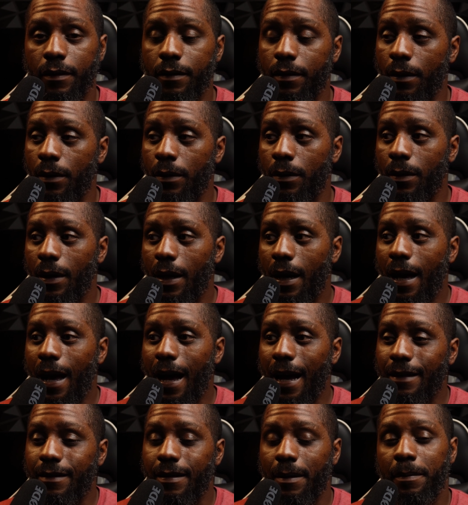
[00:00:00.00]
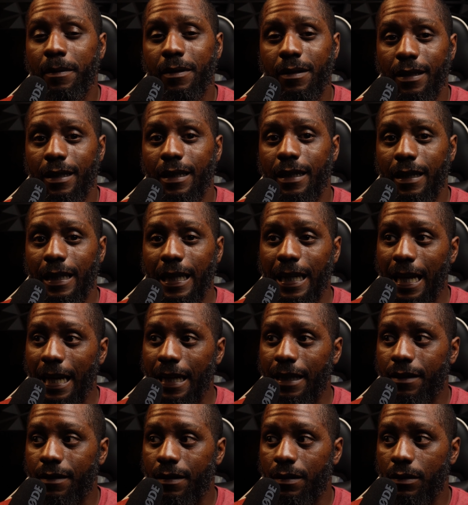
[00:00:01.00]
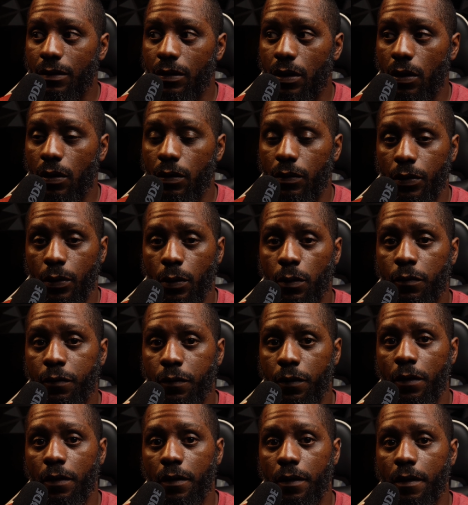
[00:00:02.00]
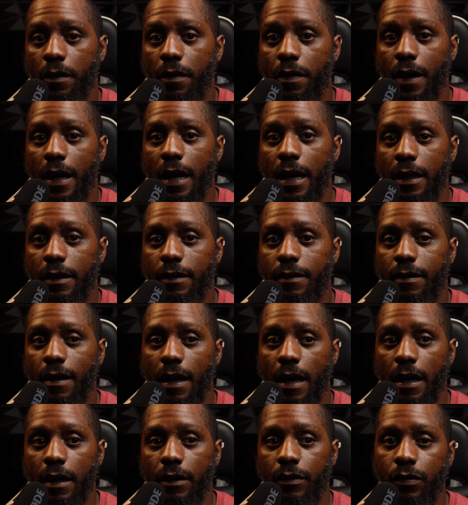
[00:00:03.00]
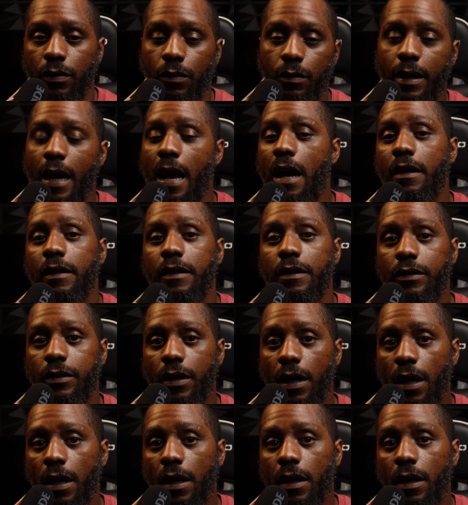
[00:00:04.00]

So I typically like to go no further than, say, two counties